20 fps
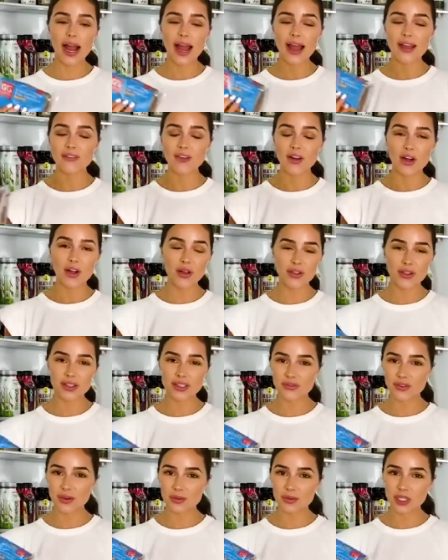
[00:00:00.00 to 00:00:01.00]
I follow
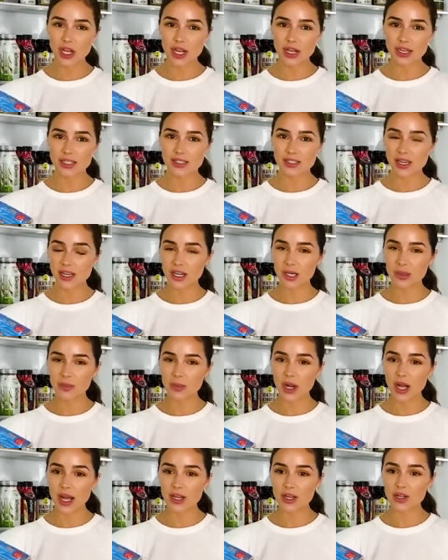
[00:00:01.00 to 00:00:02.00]
this from Tanya
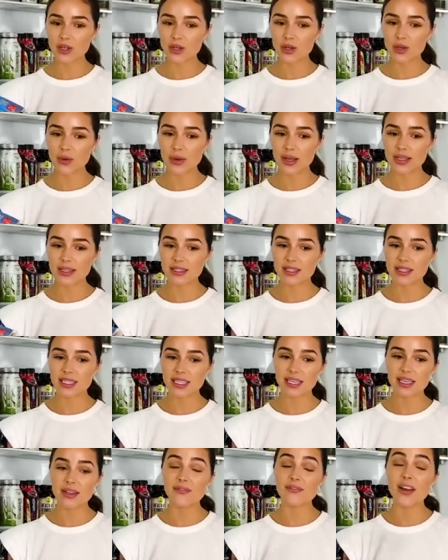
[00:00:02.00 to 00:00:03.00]
Zuckerbrot, who is
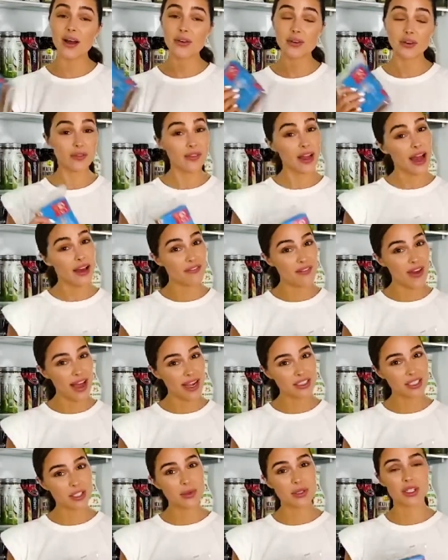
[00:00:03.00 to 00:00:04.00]
the founder of F
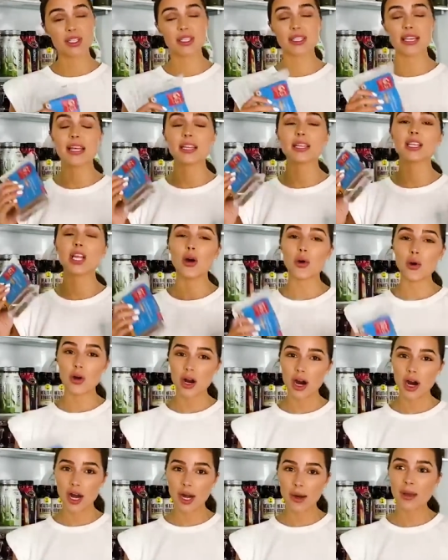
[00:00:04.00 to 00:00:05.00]
Factor, which is a low
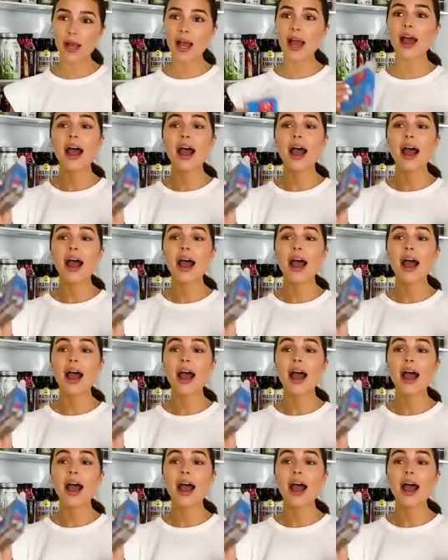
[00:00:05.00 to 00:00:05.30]
carb,